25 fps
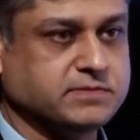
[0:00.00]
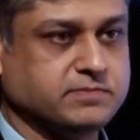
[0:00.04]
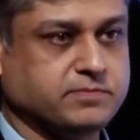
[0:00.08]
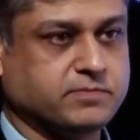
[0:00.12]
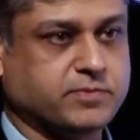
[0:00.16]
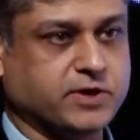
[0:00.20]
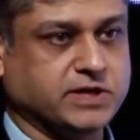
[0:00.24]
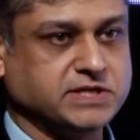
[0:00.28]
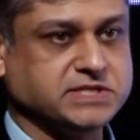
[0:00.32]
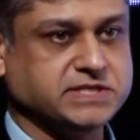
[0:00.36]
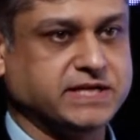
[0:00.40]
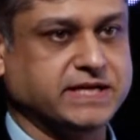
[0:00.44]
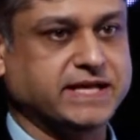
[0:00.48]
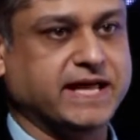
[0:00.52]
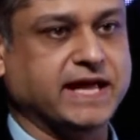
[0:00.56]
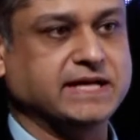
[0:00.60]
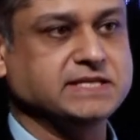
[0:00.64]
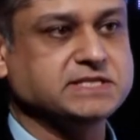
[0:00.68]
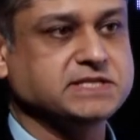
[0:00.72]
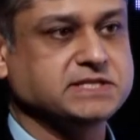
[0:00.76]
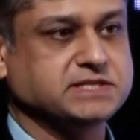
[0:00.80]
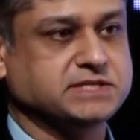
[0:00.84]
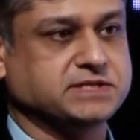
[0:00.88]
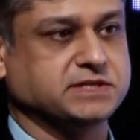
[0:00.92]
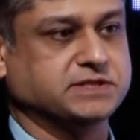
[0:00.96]
prostate
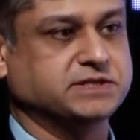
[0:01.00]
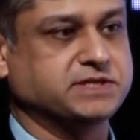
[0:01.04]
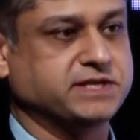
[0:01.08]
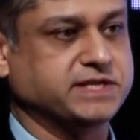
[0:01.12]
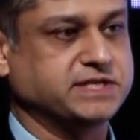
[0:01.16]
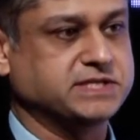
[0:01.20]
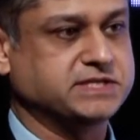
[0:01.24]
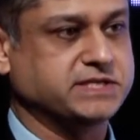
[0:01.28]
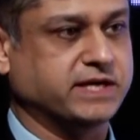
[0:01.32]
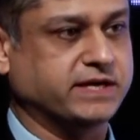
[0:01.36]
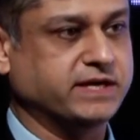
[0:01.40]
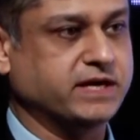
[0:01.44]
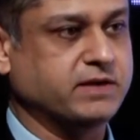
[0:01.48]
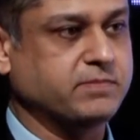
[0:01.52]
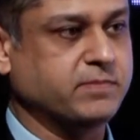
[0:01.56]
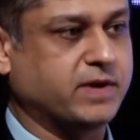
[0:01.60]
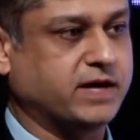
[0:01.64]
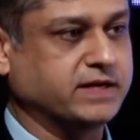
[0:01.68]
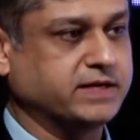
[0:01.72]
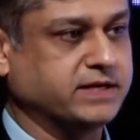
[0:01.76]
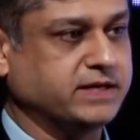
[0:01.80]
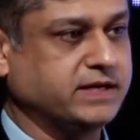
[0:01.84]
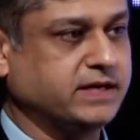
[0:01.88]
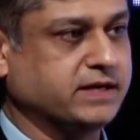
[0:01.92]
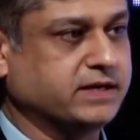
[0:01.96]
cancer surgeries done at
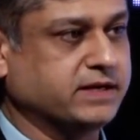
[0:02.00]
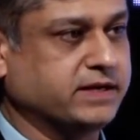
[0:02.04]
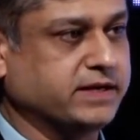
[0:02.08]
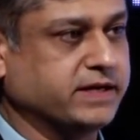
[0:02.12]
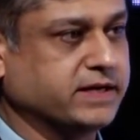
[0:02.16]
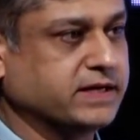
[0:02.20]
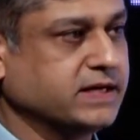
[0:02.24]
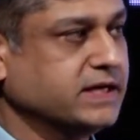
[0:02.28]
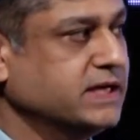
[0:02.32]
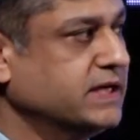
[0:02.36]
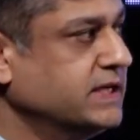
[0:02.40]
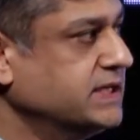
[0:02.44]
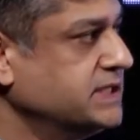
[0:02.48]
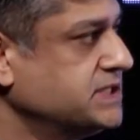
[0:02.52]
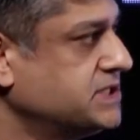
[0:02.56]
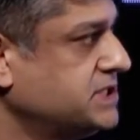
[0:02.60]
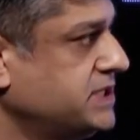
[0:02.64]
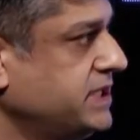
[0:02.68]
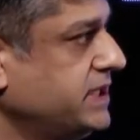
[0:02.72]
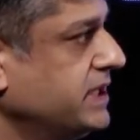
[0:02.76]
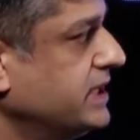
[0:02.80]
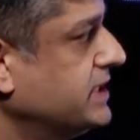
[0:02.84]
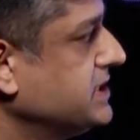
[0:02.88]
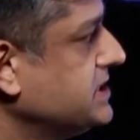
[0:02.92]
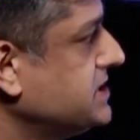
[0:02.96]
Martini Clinic
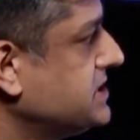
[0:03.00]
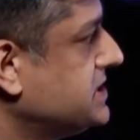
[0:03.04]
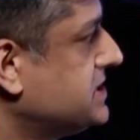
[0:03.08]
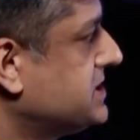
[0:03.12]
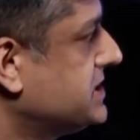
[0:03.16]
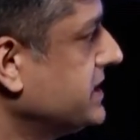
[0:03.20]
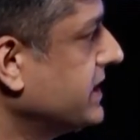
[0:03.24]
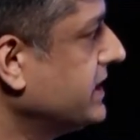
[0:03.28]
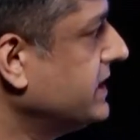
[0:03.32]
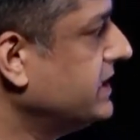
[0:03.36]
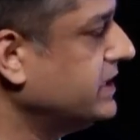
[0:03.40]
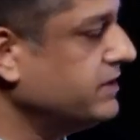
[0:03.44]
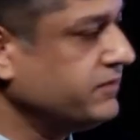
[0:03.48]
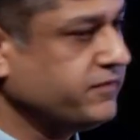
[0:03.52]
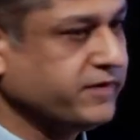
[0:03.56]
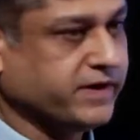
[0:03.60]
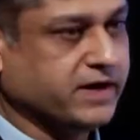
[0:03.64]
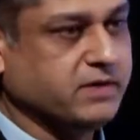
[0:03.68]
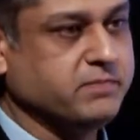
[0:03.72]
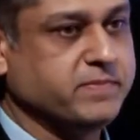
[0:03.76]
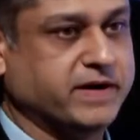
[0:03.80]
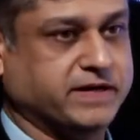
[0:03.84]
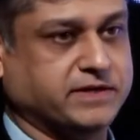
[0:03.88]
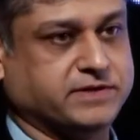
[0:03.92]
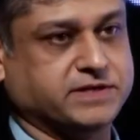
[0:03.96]
see a
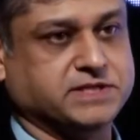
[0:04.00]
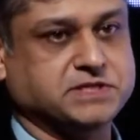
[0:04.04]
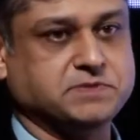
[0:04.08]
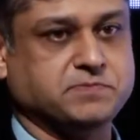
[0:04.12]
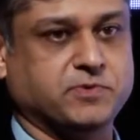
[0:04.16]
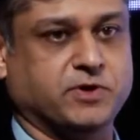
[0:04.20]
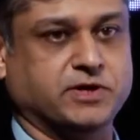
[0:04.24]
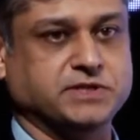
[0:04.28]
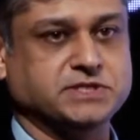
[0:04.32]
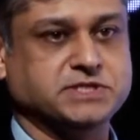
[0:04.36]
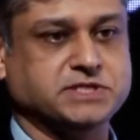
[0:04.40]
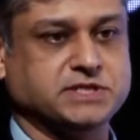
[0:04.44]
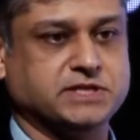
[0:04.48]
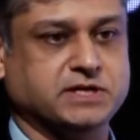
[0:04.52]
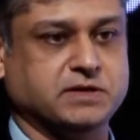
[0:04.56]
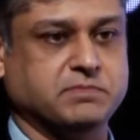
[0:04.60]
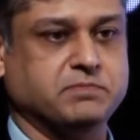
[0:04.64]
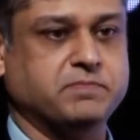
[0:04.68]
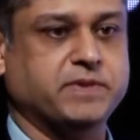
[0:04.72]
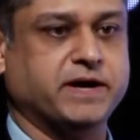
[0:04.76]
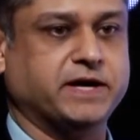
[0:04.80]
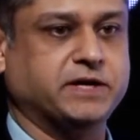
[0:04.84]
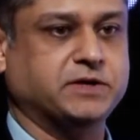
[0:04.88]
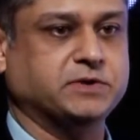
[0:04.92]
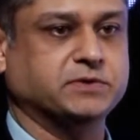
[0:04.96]
significant better response
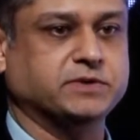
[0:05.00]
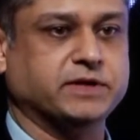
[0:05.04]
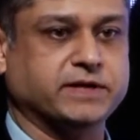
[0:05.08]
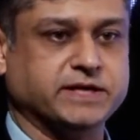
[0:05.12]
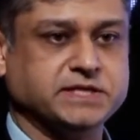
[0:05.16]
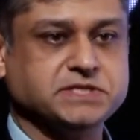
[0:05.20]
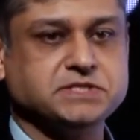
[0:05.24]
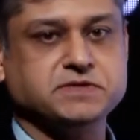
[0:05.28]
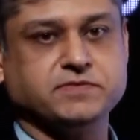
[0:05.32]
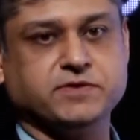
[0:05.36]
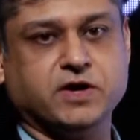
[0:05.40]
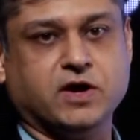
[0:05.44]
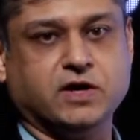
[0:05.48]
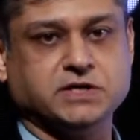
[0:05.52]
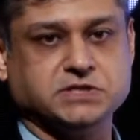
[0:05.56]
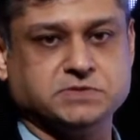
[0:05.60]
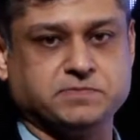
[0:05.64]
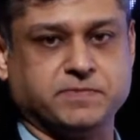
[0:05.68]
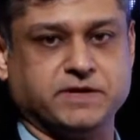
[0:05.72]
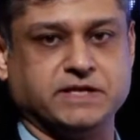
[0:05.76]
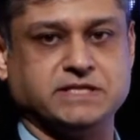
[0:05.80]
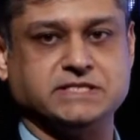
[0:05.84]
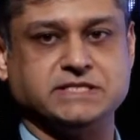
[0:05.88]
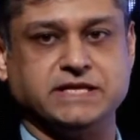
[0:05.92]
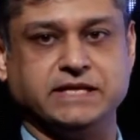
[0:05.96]
compared to the rest of the
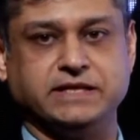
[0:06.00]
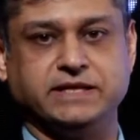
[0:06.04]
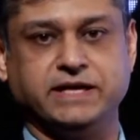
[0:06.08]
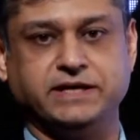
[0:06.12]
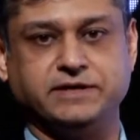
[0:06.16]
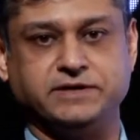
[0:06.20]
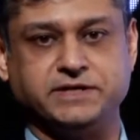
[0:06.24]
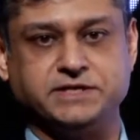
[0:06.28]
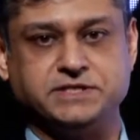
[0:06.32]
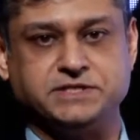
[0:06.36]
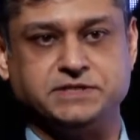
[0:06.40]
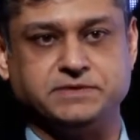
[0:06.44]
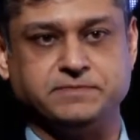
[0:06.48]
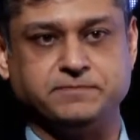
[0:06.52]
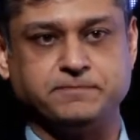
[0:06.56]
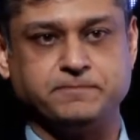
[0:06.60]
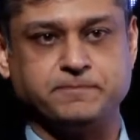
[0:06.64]
hospitals in that region.